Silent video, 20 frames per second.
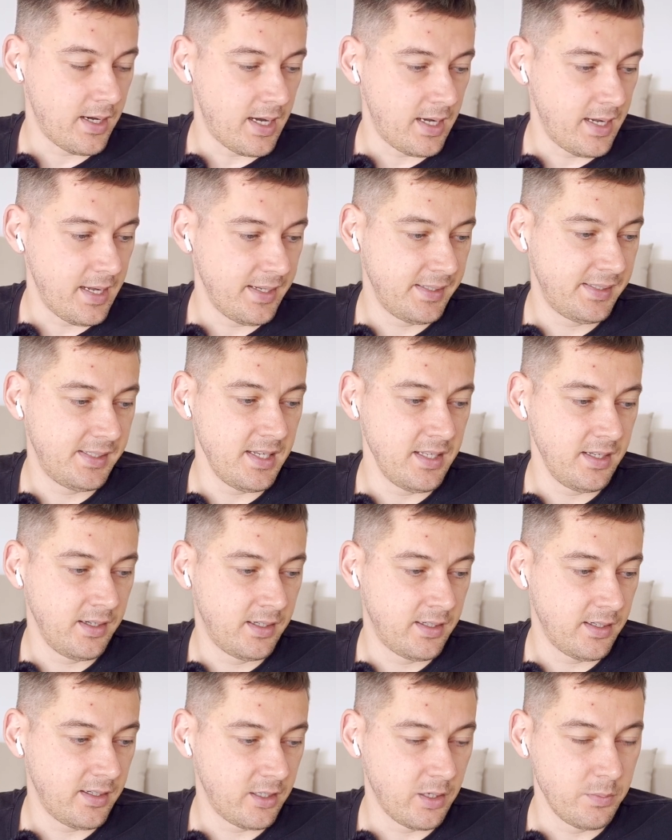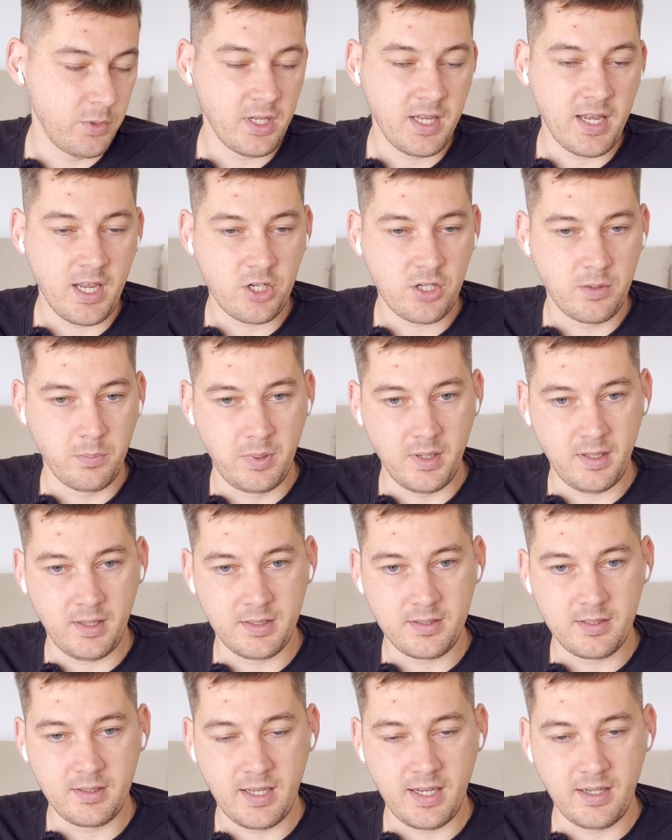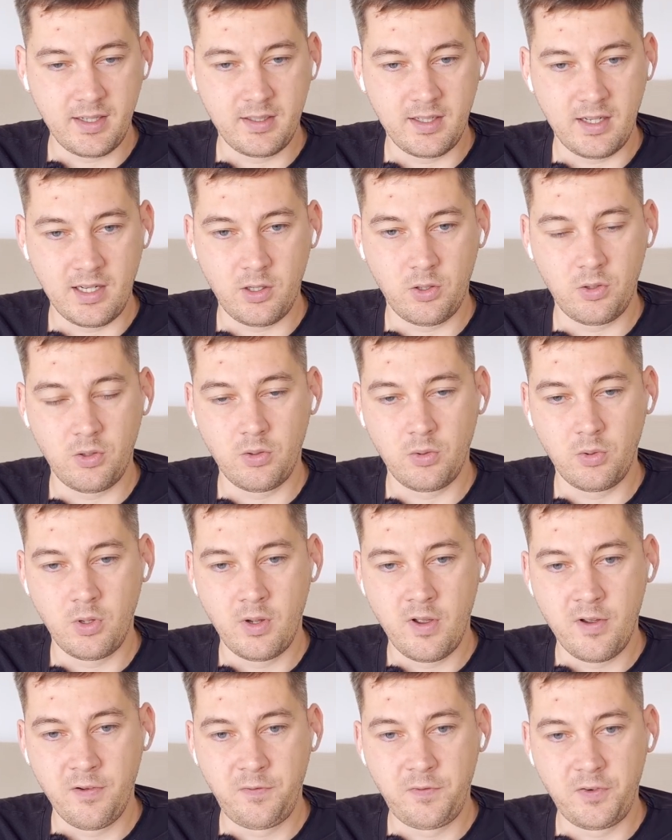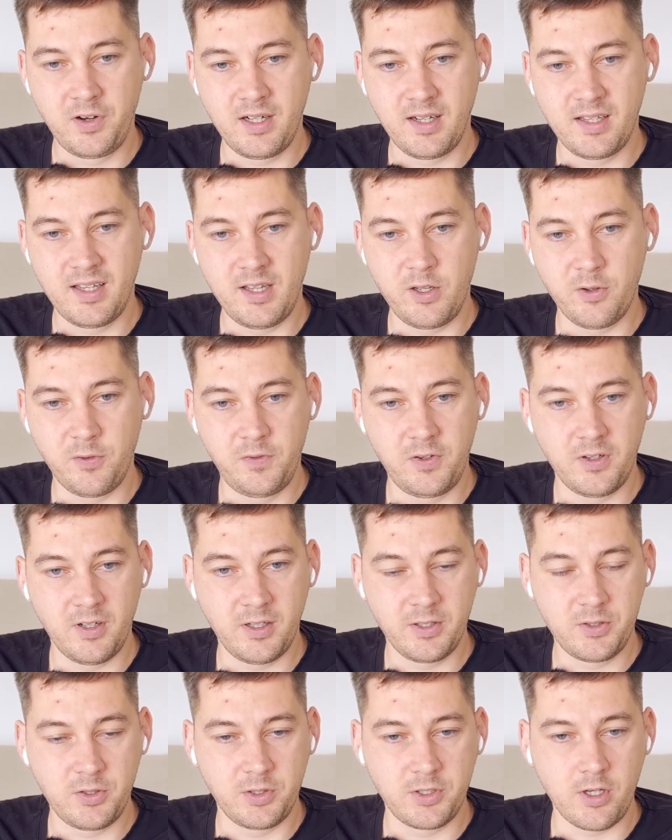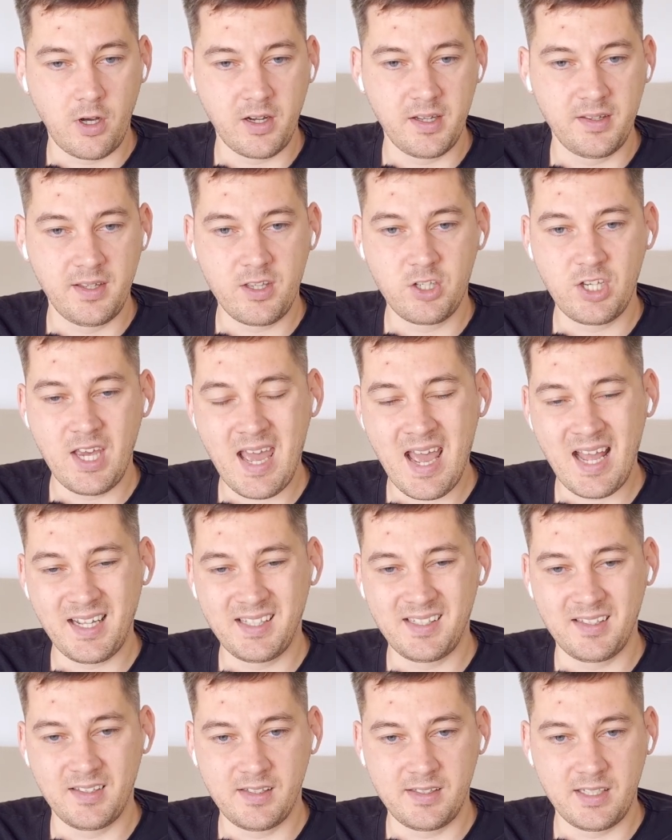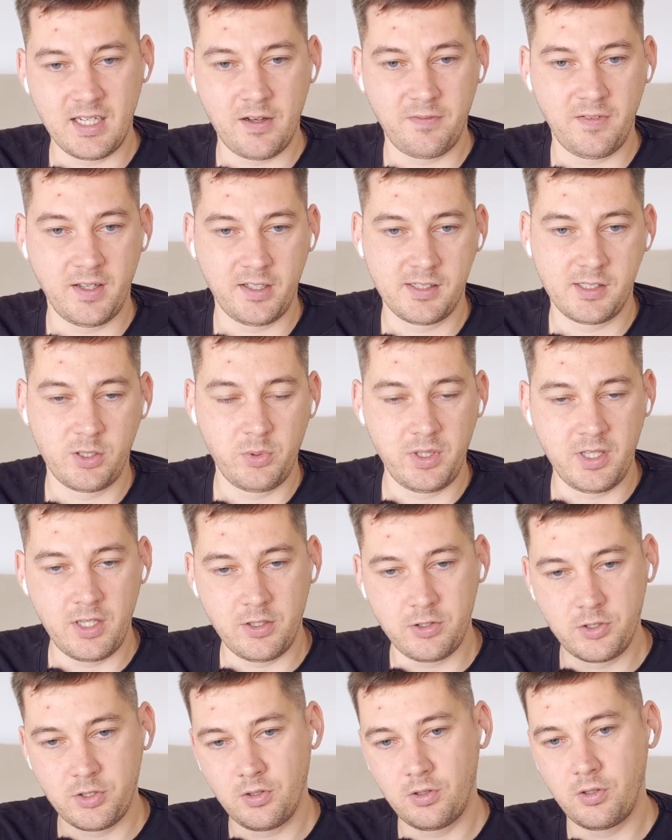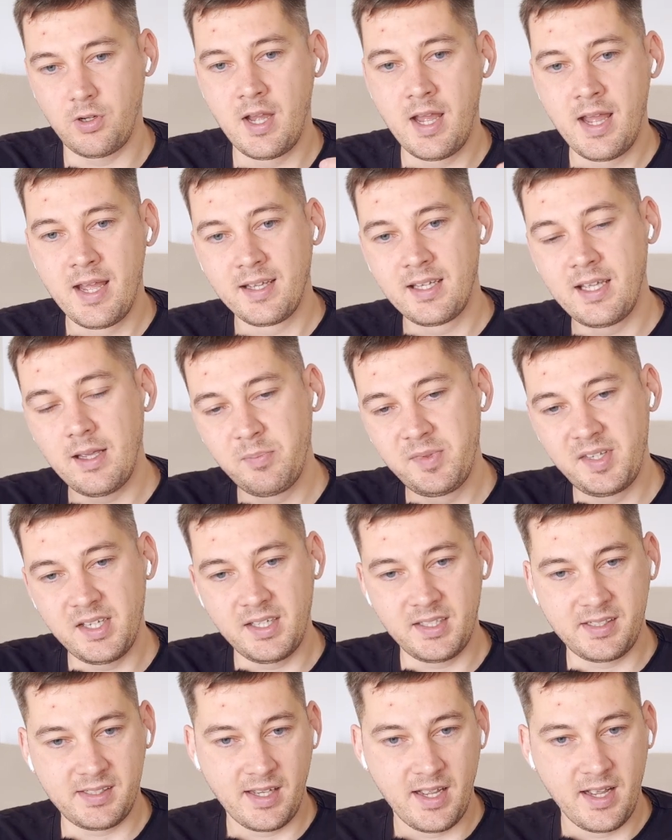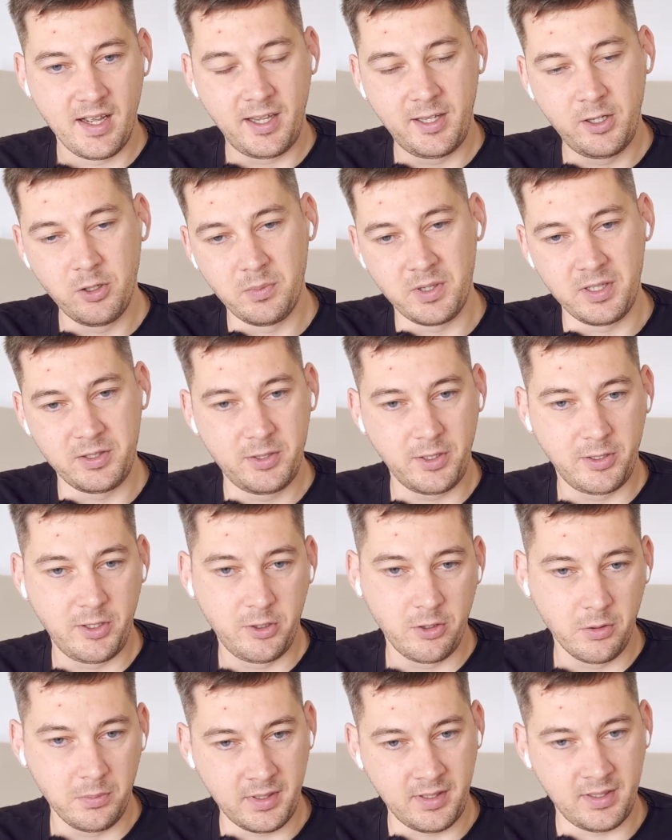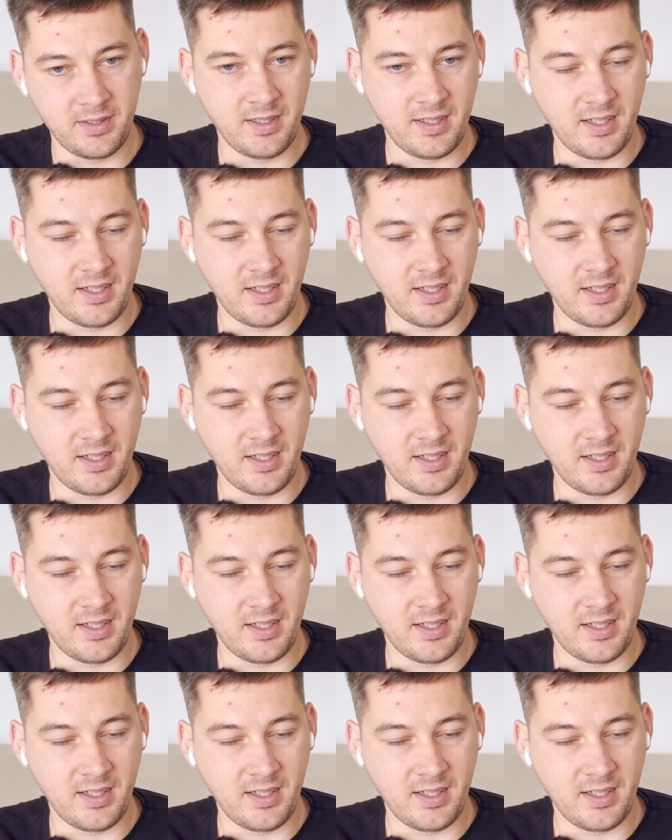async communication built, like how freely you feel to talk in the chats and stuff. Like, so you need to keep this human-to-human